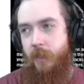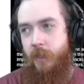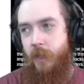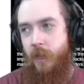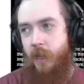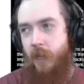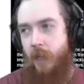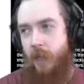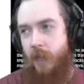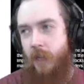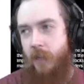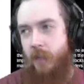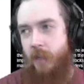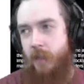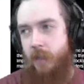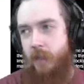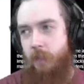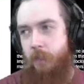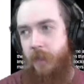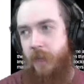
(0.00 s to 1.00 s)
But
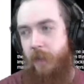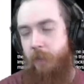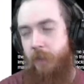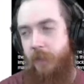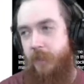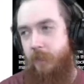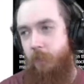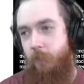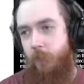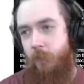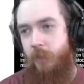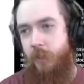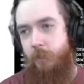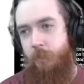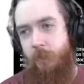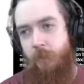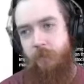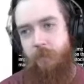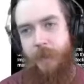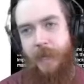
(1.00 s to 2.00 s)
anyways, we'll just
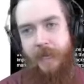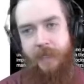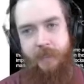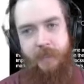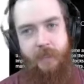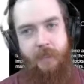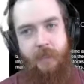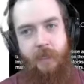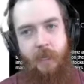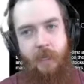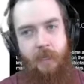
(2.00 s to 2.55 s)
move past it.